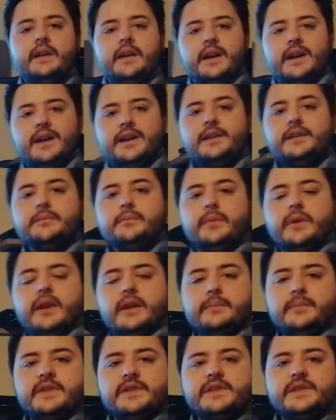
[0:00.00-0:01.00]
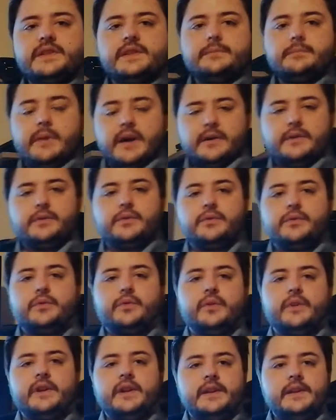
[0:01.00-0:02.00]
Hi, my name is Michael
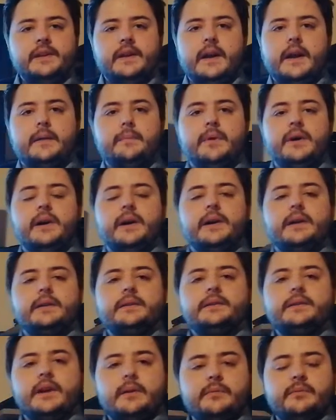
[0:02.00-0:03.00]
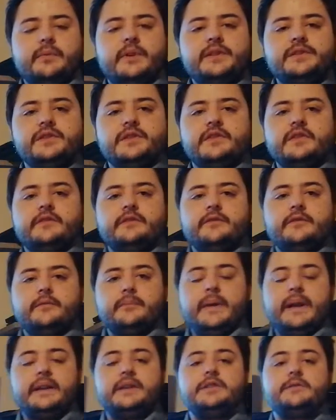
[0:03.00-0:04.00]
Okuri. I'm a double major of
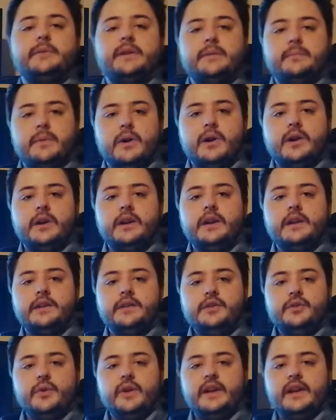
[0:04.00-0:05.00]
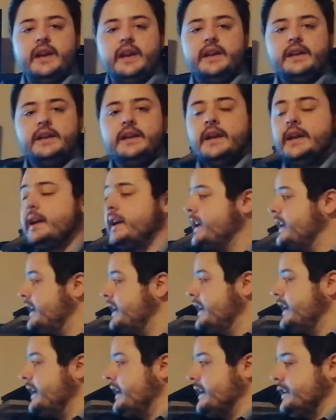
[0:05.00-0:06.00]
management and marketing at UAA.
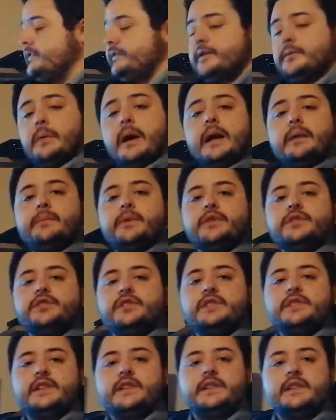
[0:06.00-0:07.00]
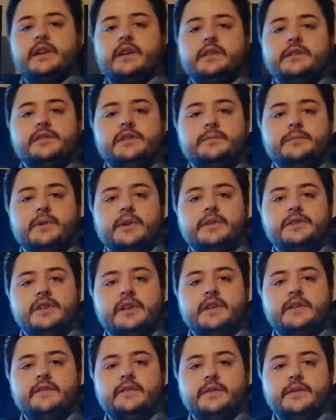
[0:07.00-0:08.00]
And for my emerging technology
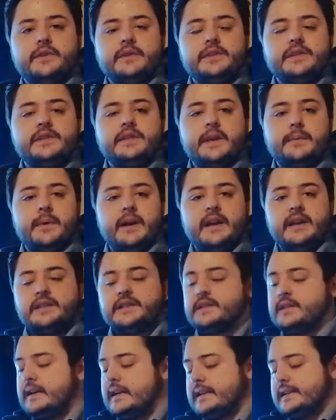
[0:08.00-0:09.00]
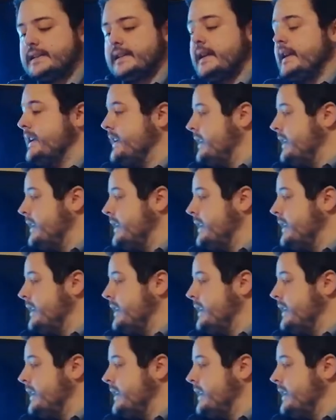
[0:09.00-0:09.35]
project for this MIS class,